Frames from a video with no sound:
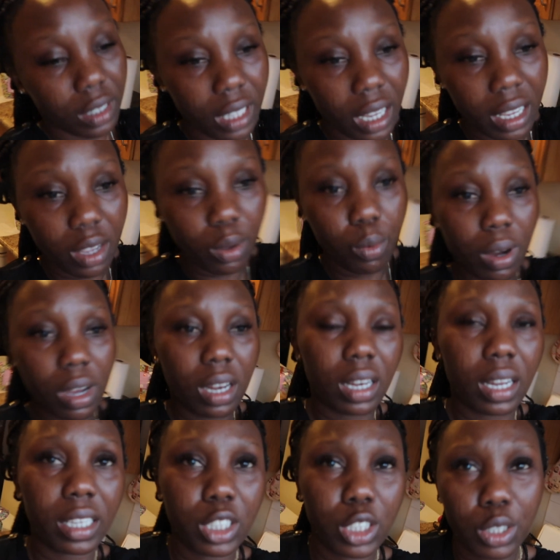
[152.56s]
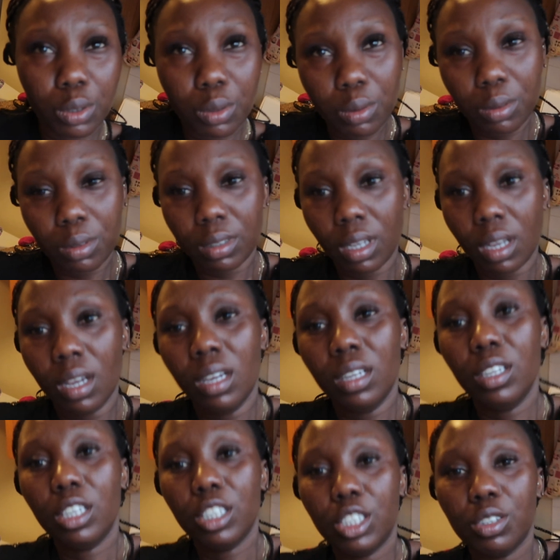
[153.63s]
that he want, like shoes.
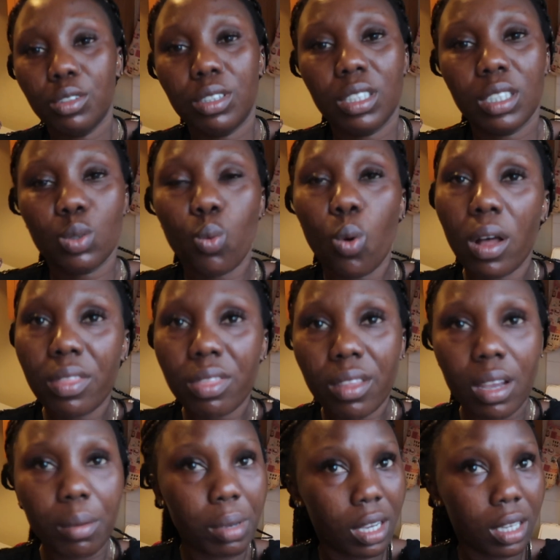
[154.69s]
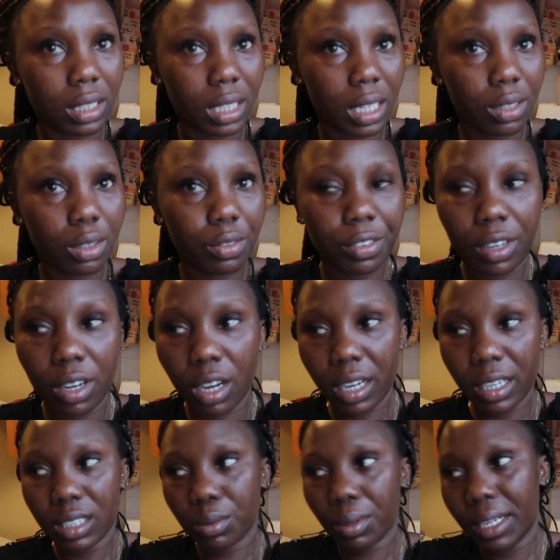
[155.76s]
Not shoes, just one thing, because I know Foot
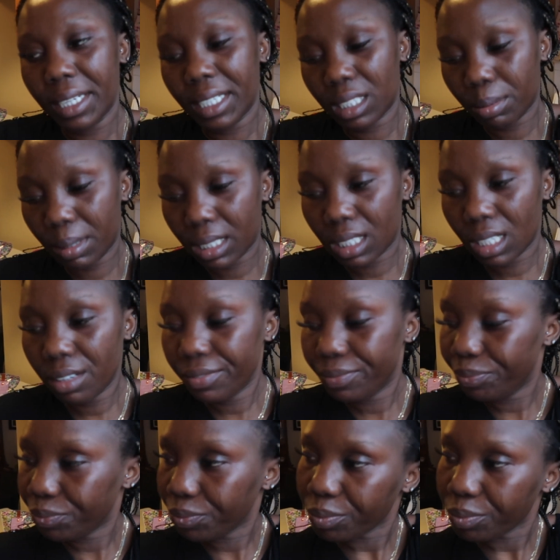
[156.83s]
Locker is really expensive.